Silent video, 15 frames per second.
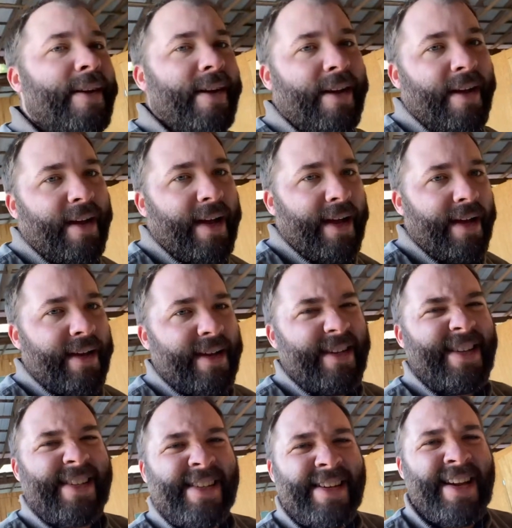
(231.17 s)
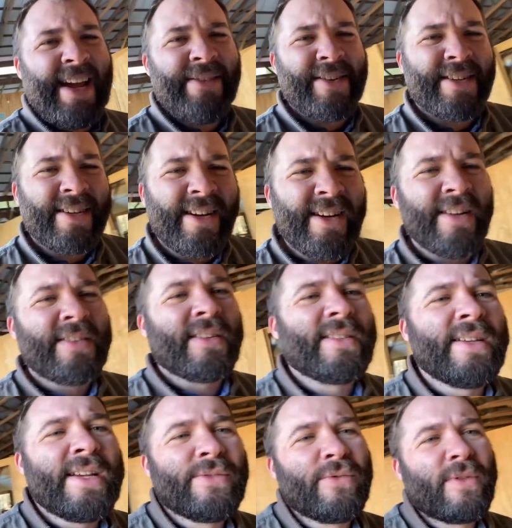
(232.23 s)
And I just didn't have a ton of
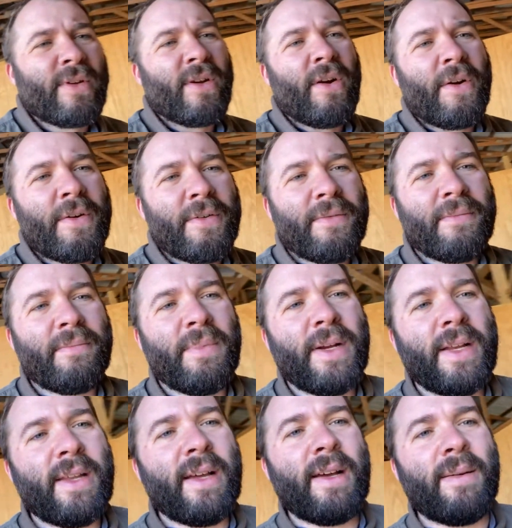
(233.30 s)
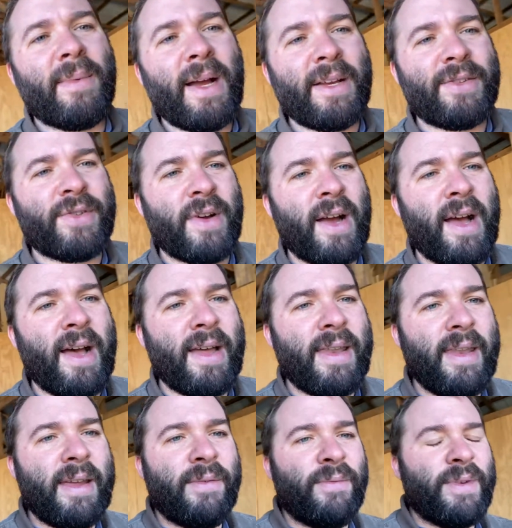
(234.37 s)
success with the garden, but I
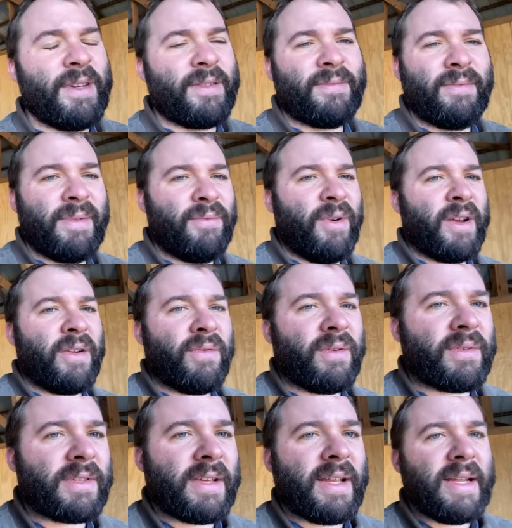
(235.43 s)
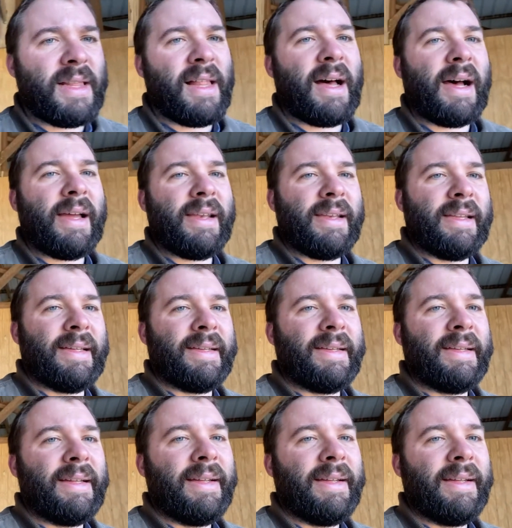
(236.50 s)
tried. It wasn't a real sunny lot, and